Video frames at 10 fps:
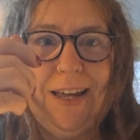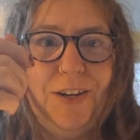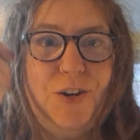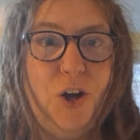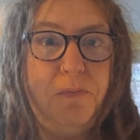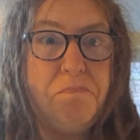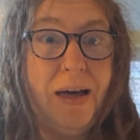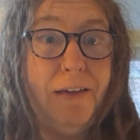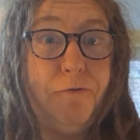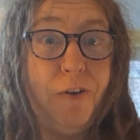not
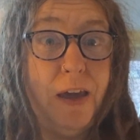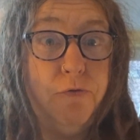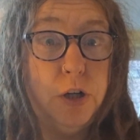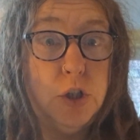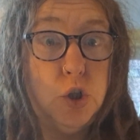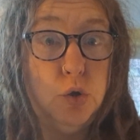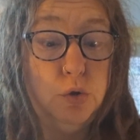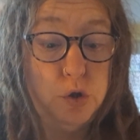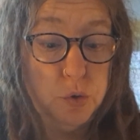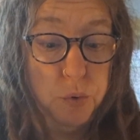my favorite
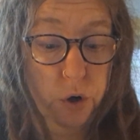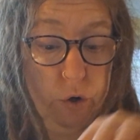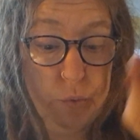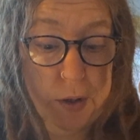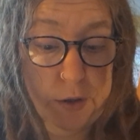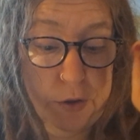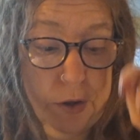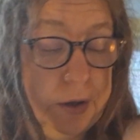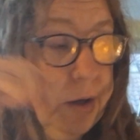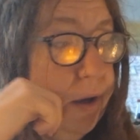tool to work
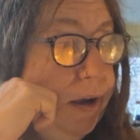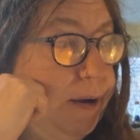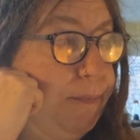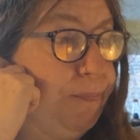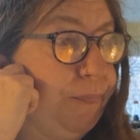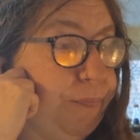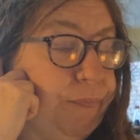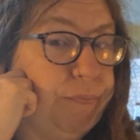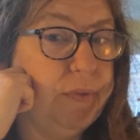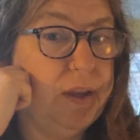with. Good
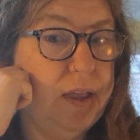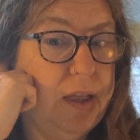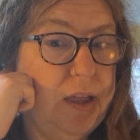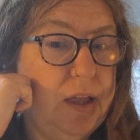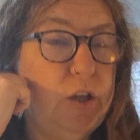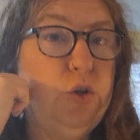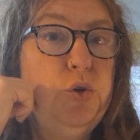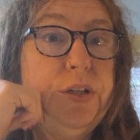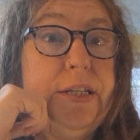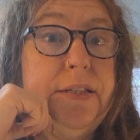
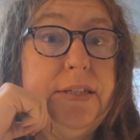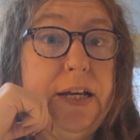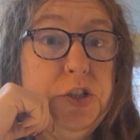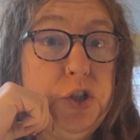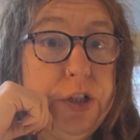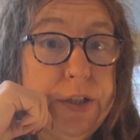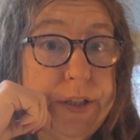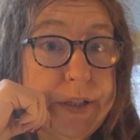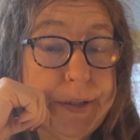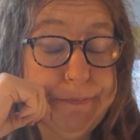
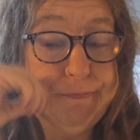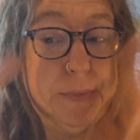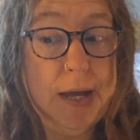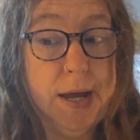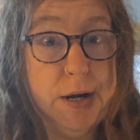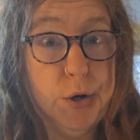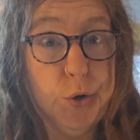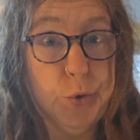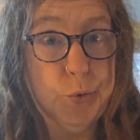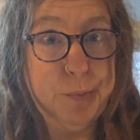intentions, I
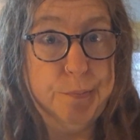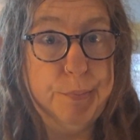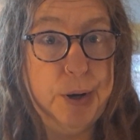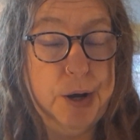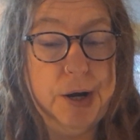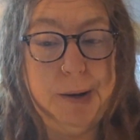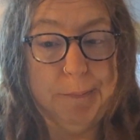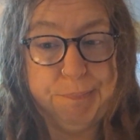know, but